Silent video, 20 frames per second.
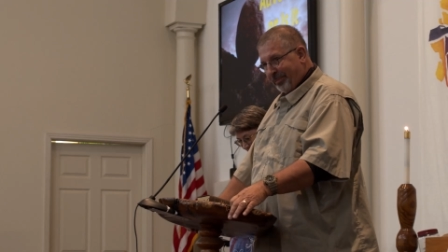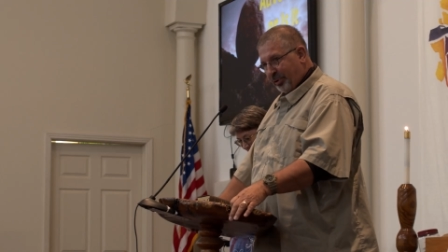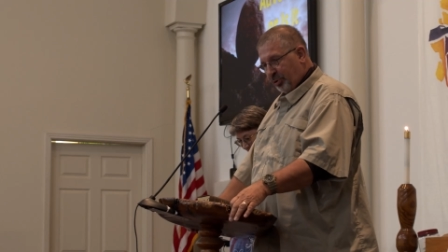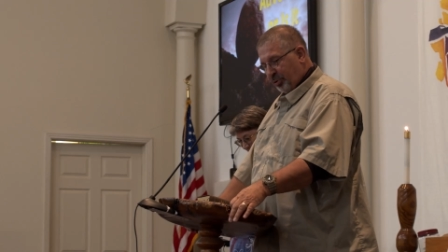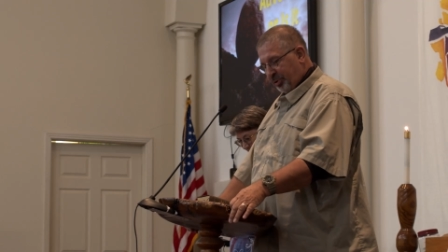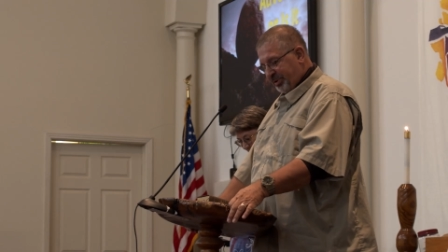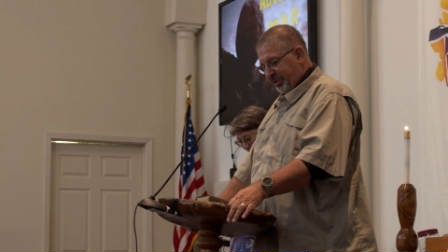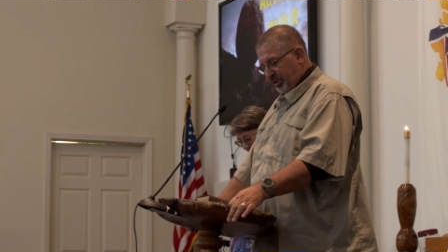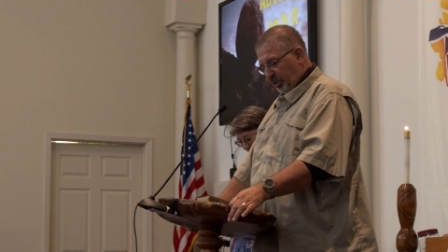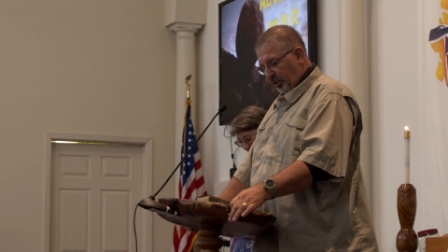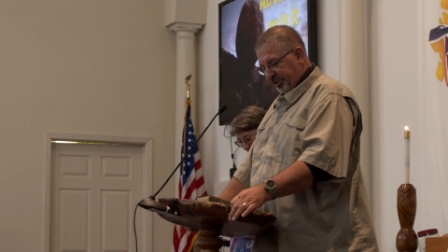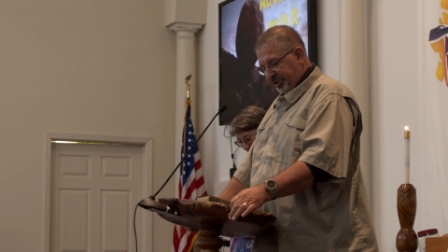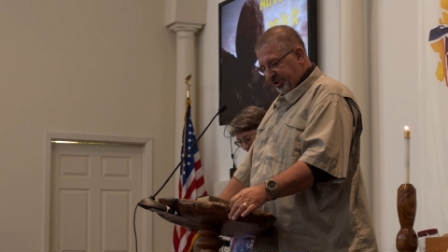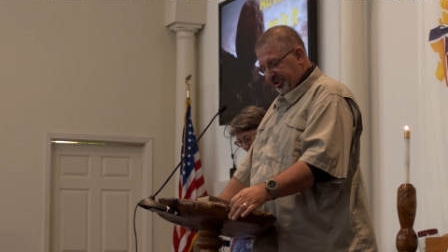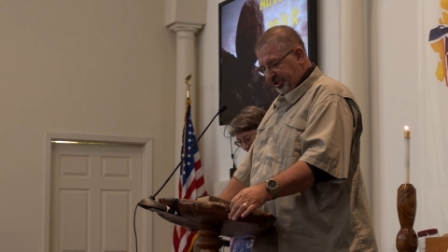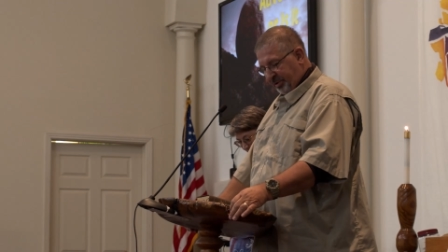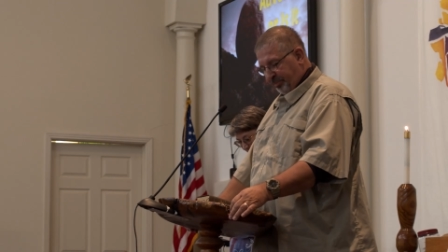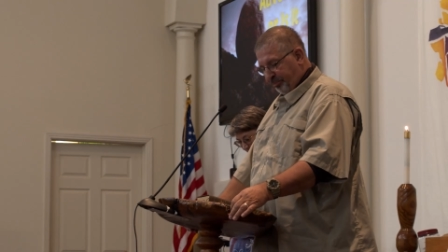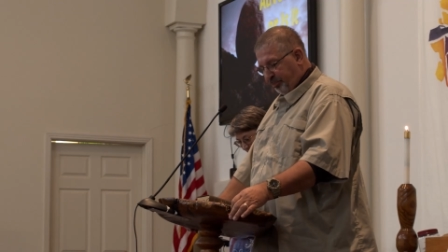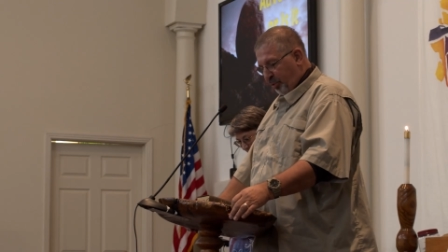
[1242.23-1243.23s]
who's the
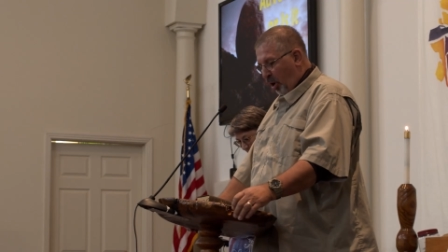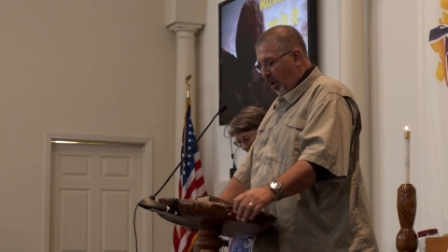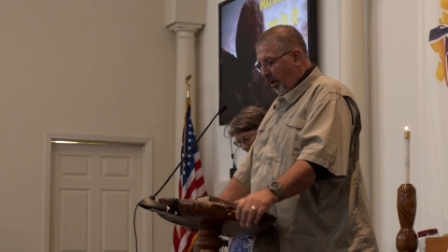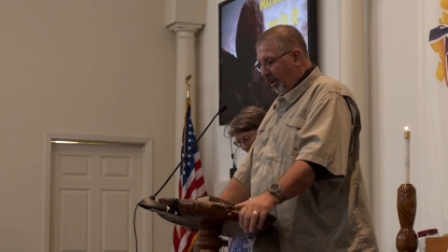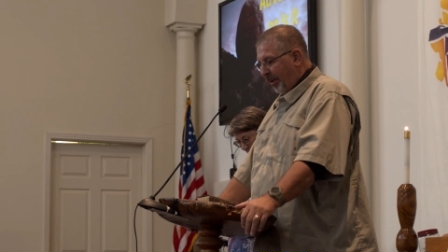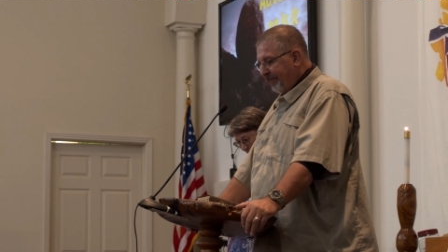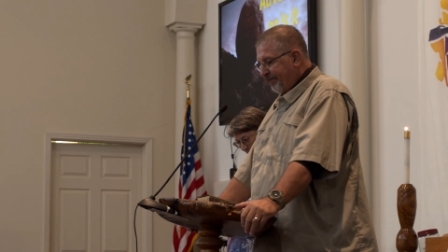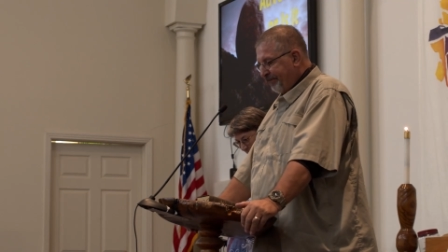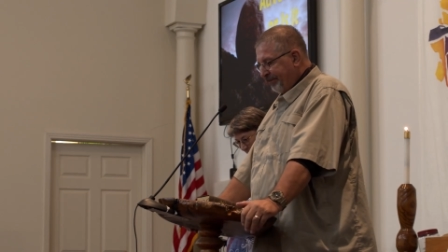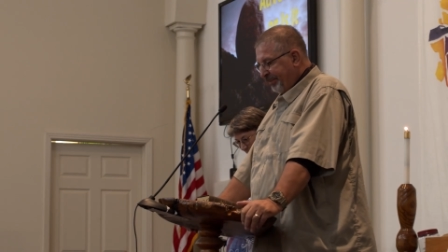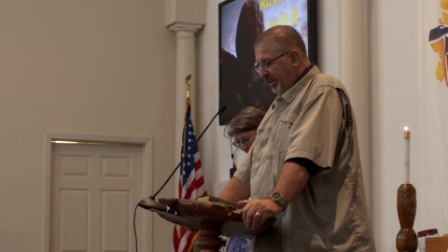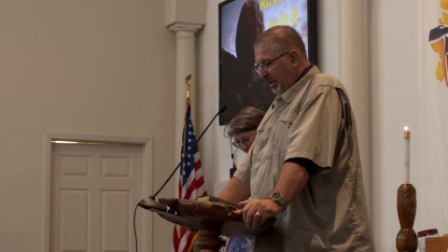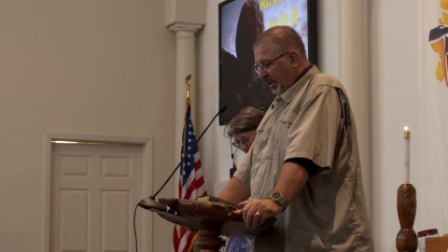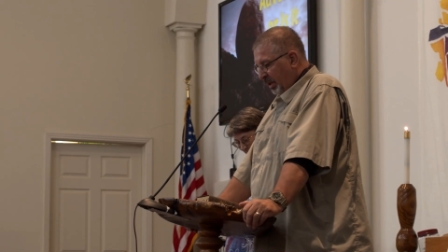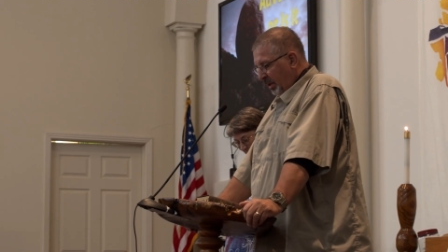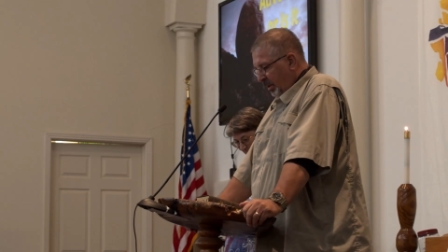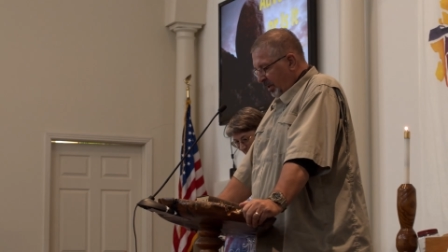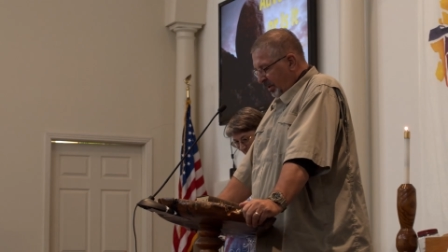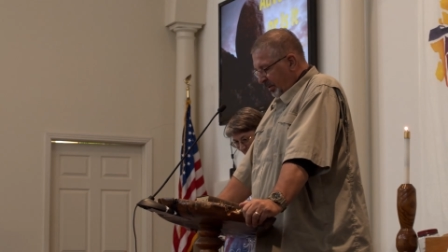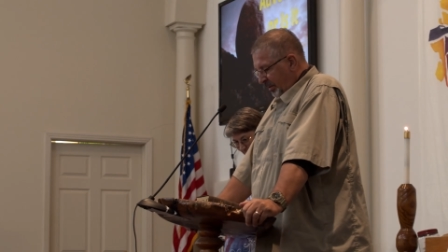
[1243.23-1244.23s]
oldest, and Paula,
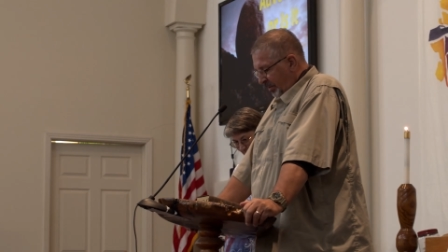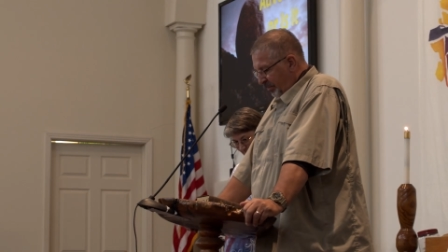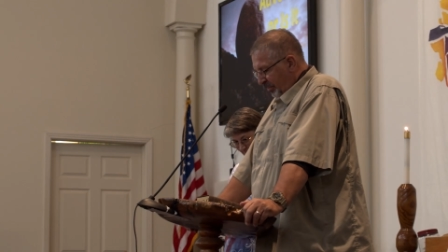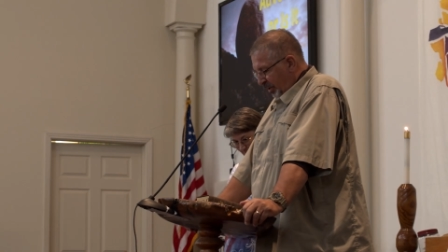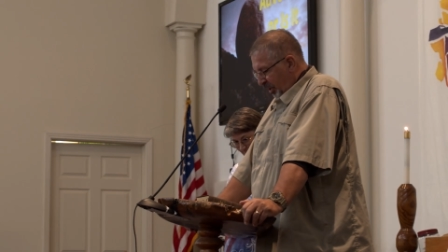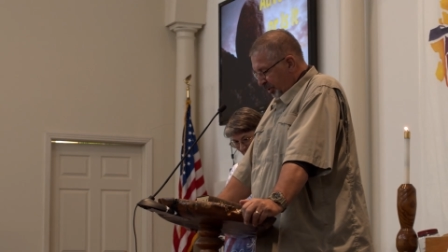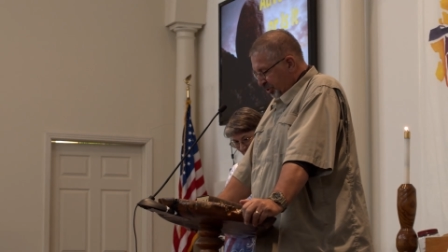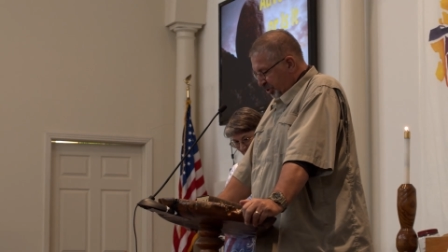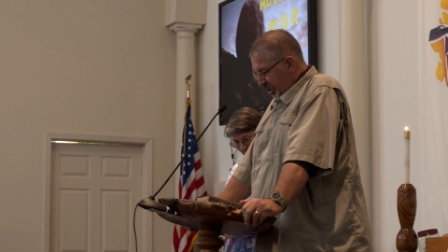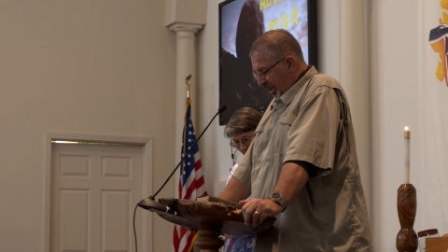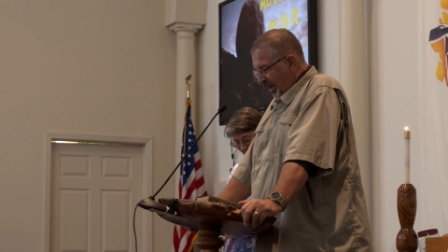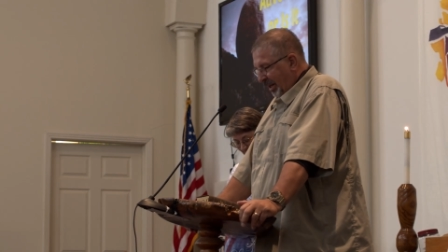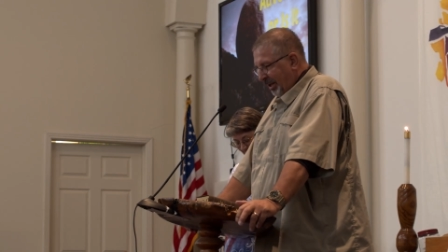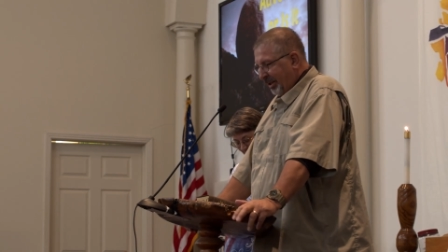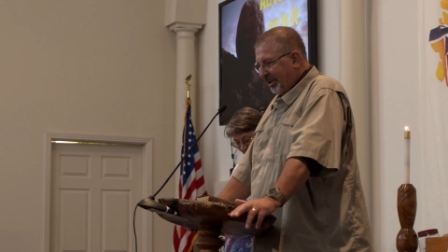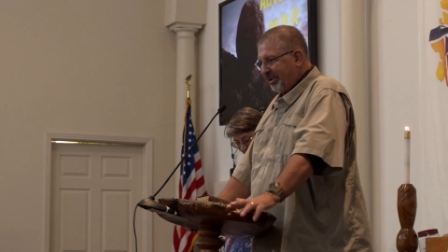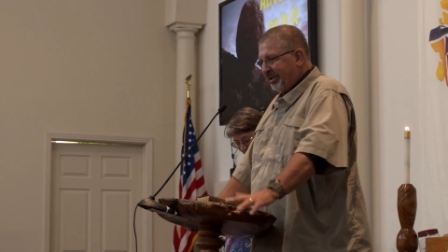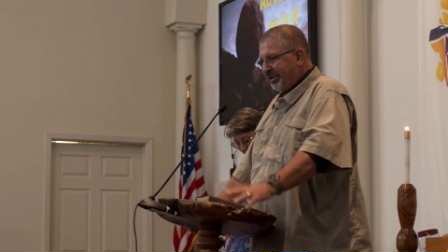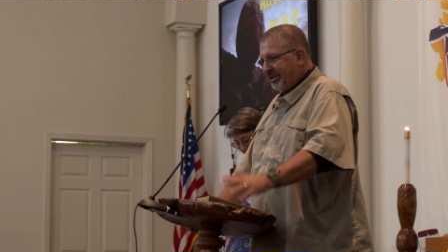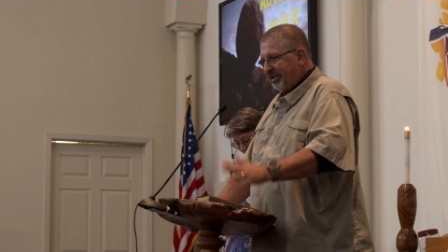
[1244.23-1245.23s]
the middle
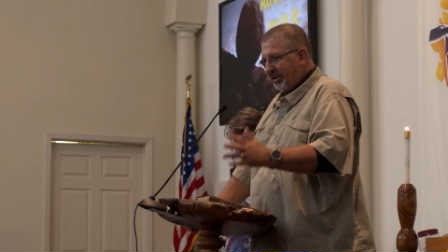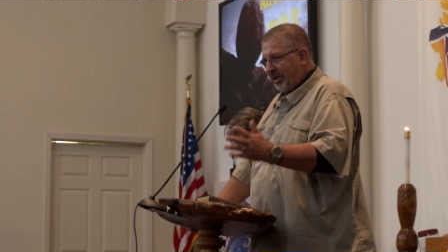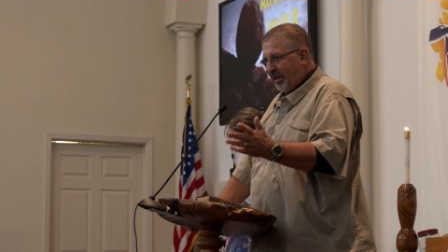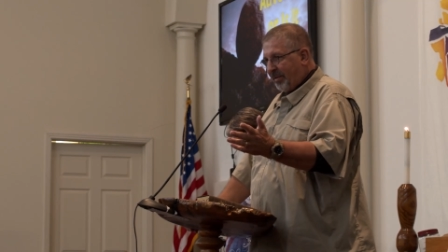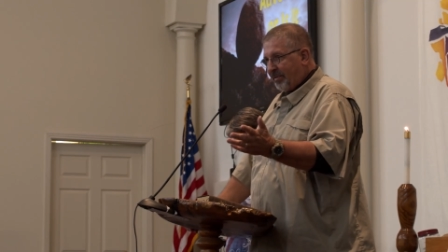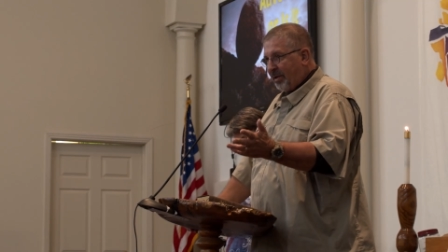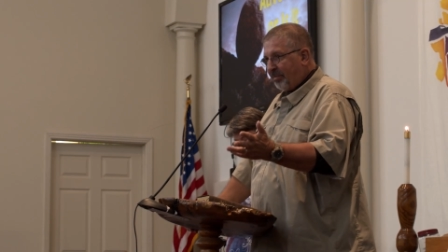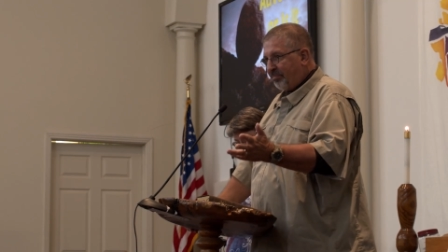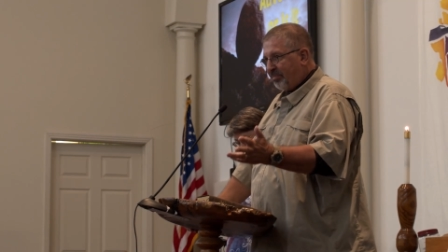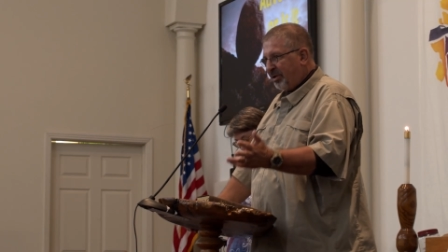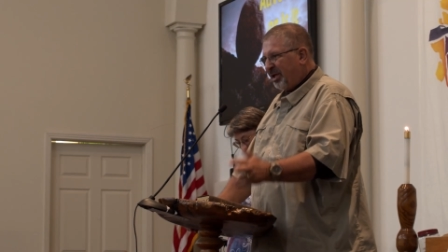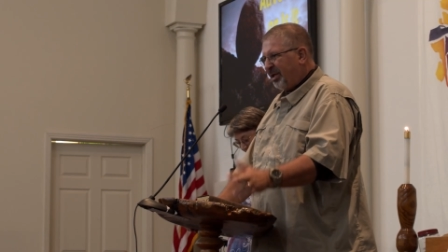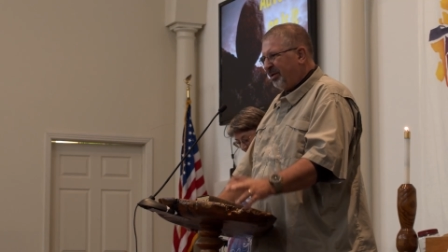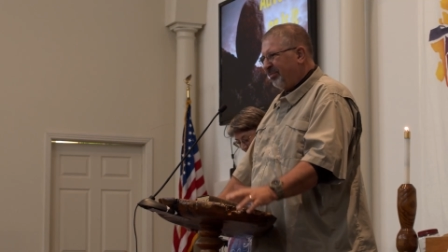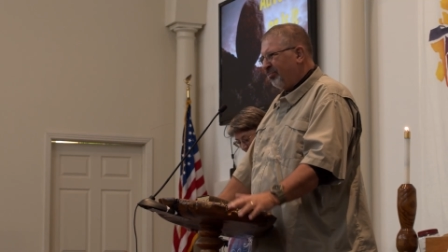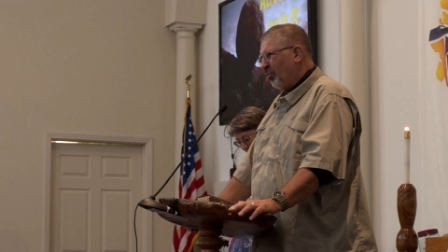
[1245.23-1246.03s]
child, and then me.